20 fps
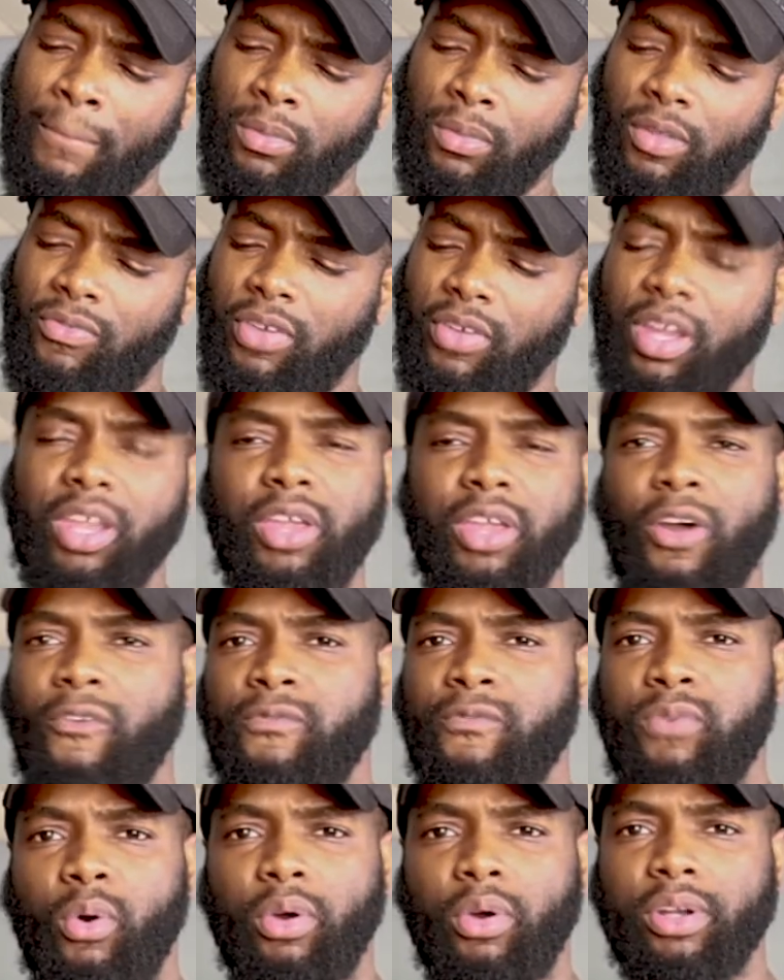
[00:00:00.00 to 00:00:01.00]
video
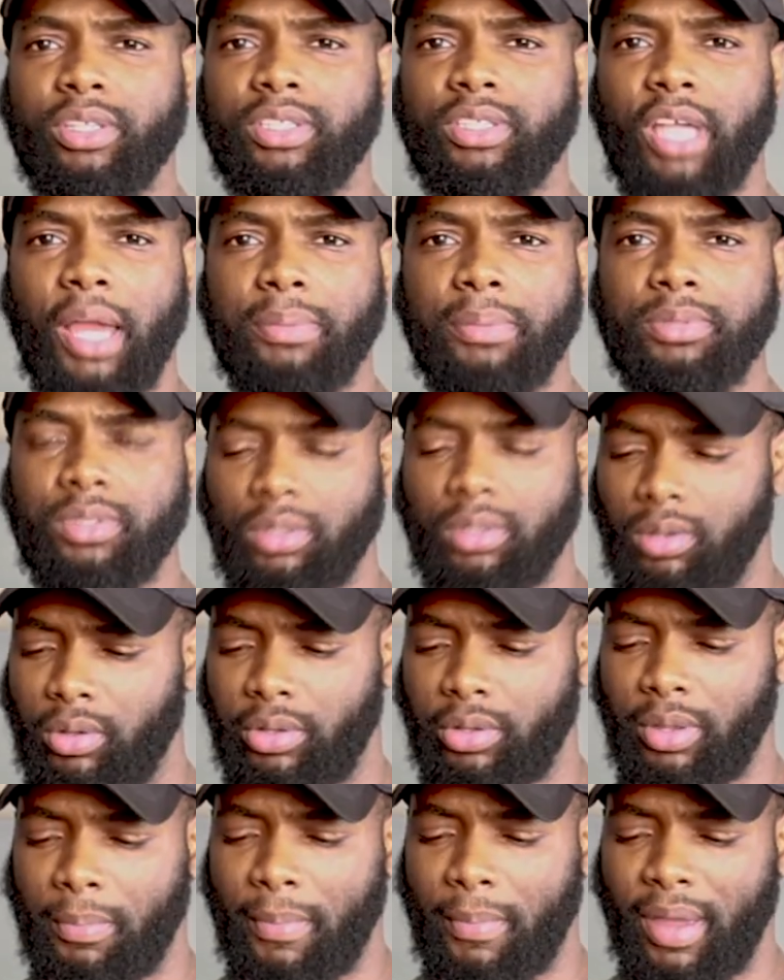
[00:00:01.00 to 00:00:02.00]
for it is
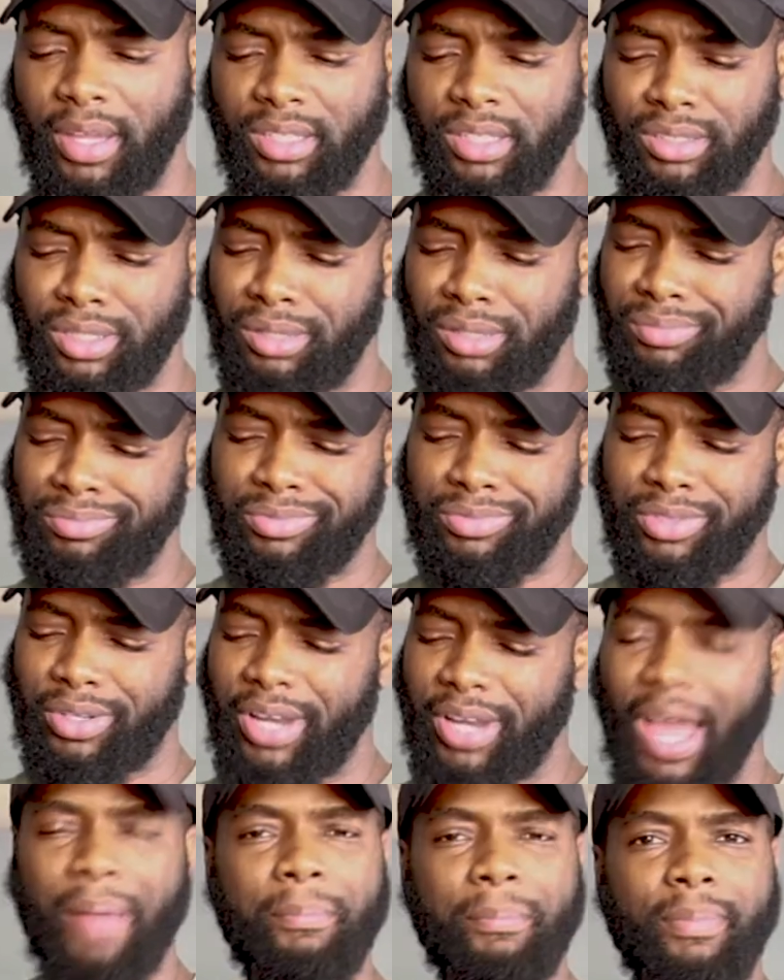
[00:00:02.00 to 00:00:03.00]
absolutely amazing. You're
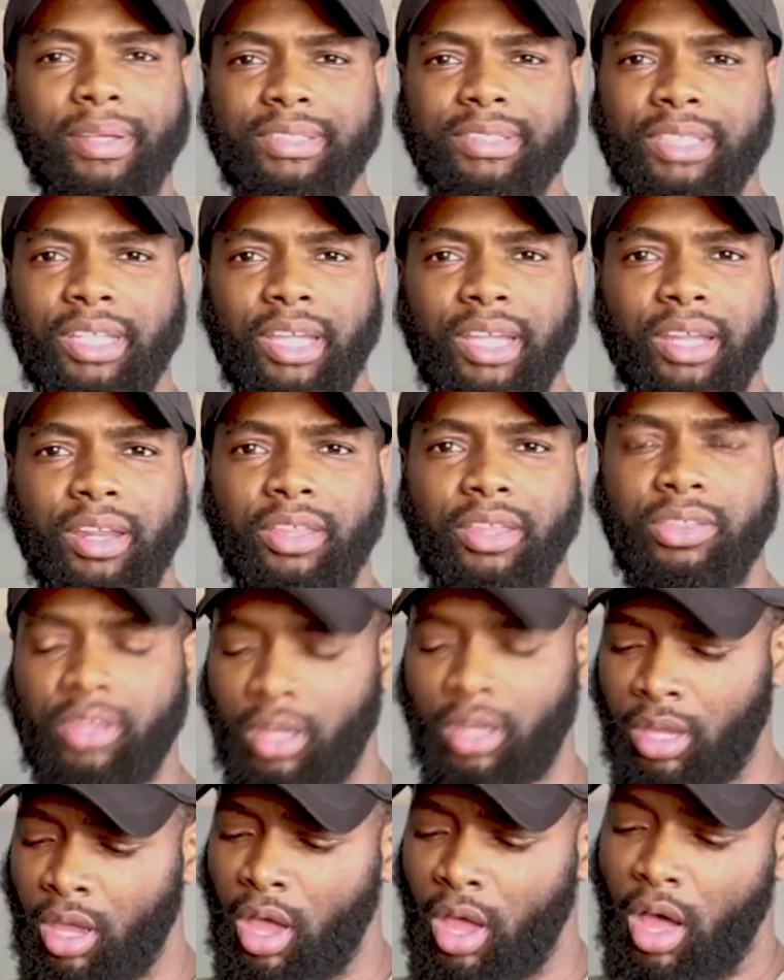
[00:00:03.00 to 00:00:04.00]
not missing
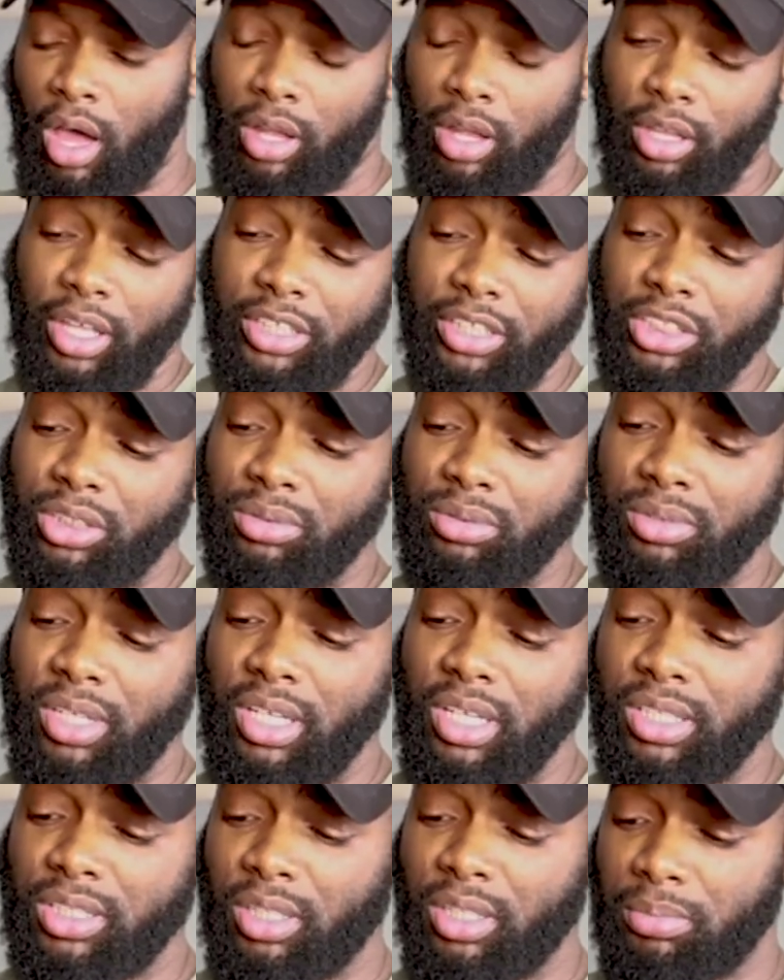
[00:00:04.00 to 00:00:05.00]
anything unless you
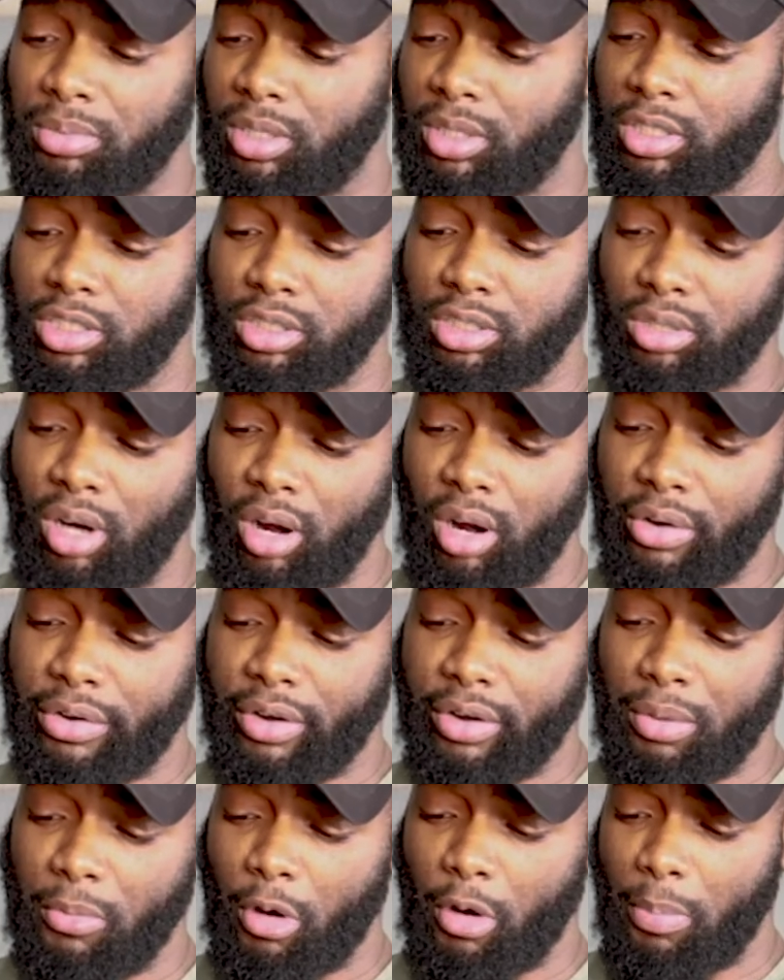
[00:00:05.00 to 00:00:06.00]
need something
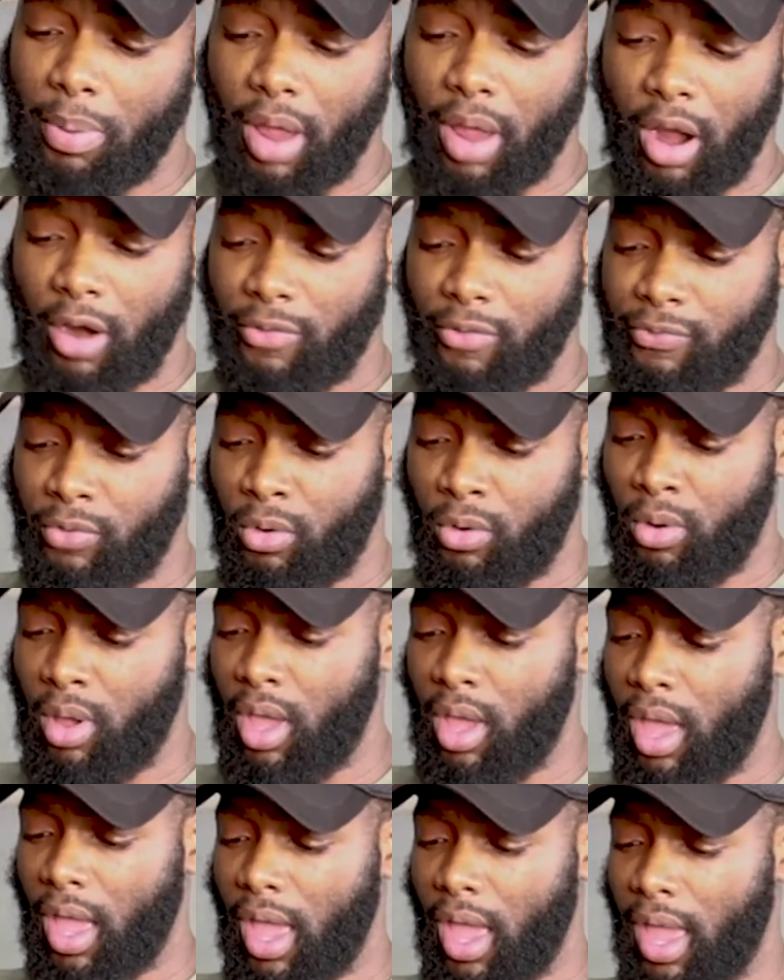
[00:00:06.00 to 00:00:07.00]
stronger and more powerful,
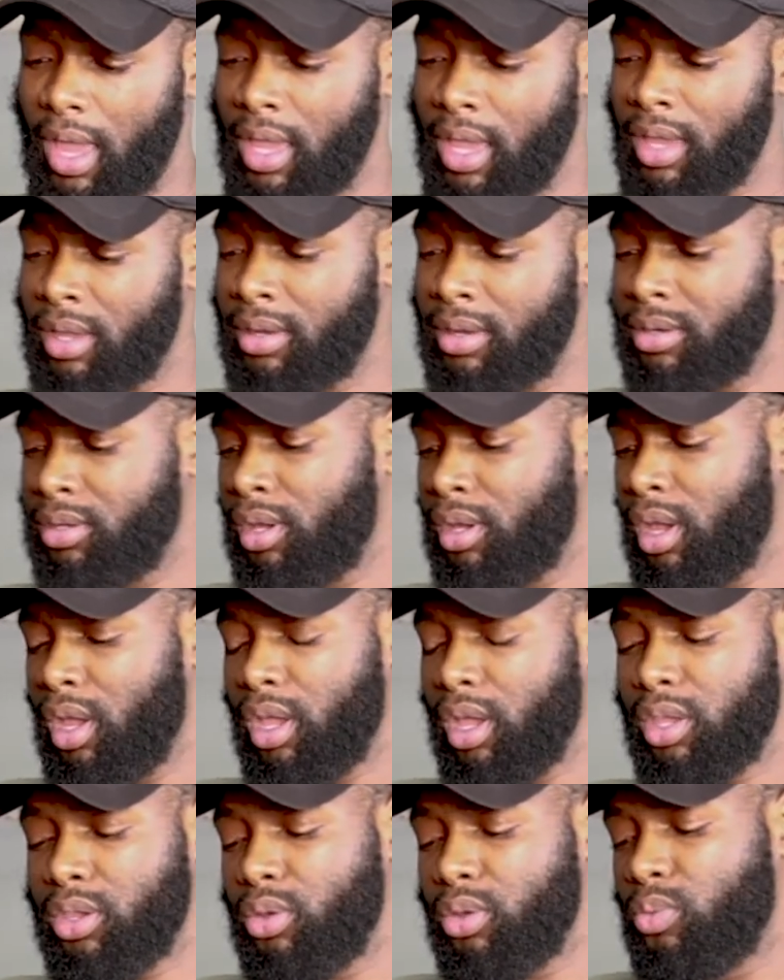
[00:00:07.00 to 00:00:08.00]
and
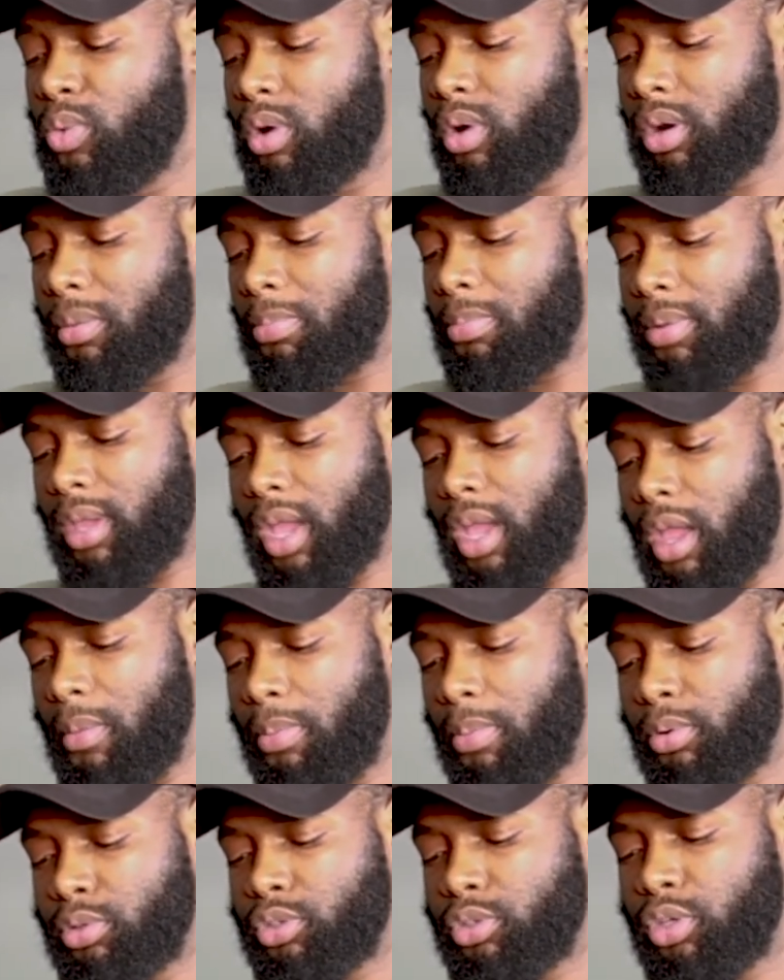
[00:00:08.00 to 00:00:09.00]
you want to be
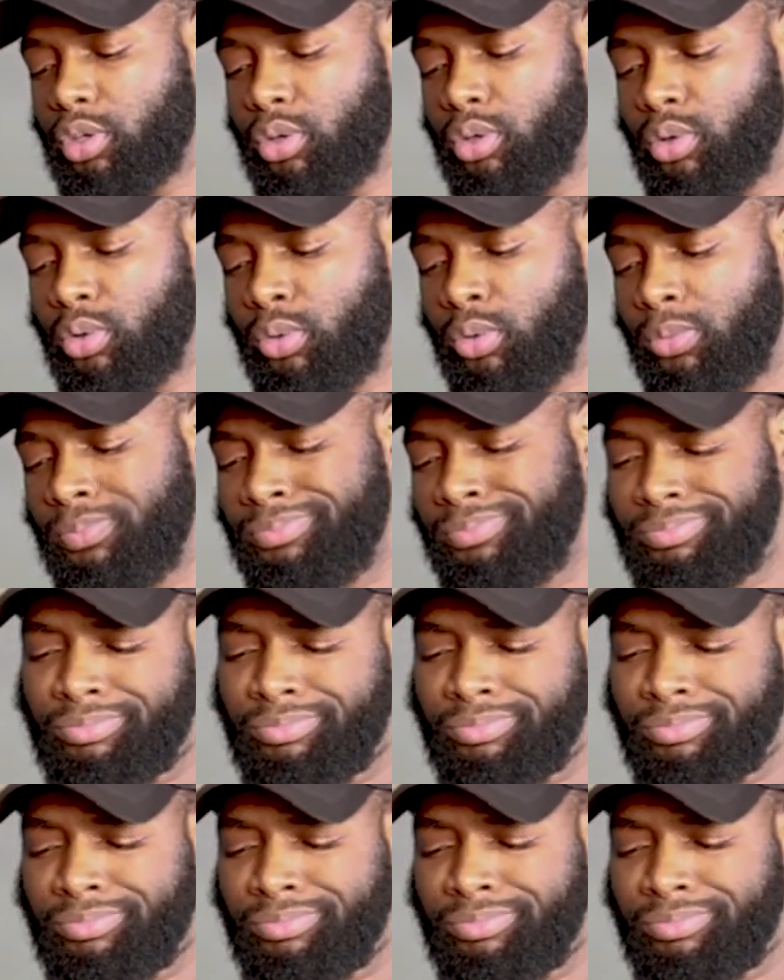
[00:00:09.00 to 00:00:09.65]
able to,